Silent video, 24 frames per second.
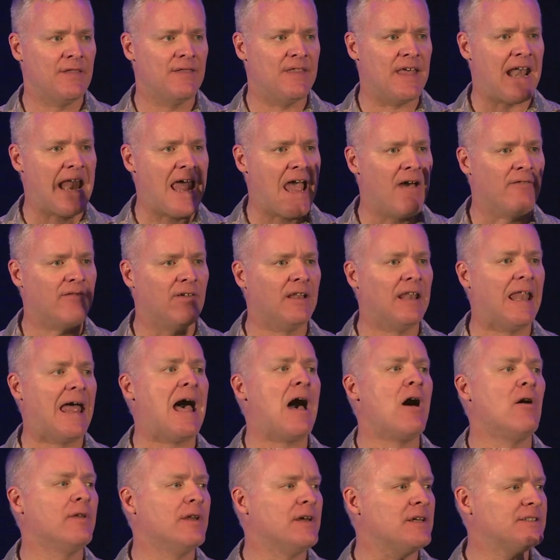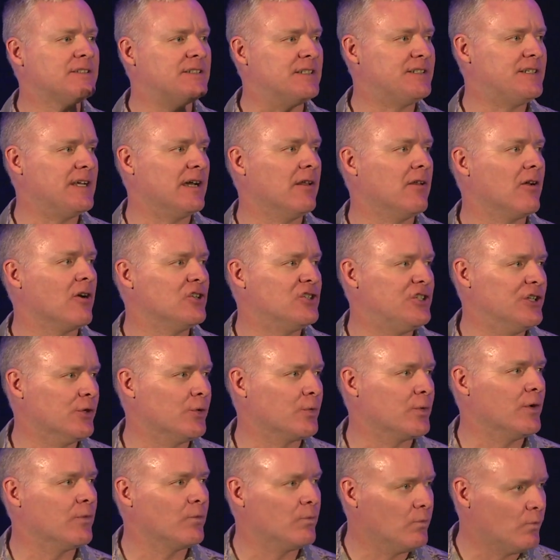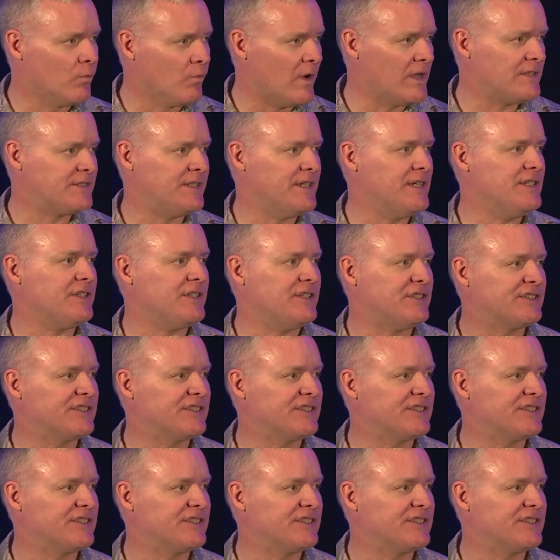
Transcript: that have allowed us to tell our children, rest easy,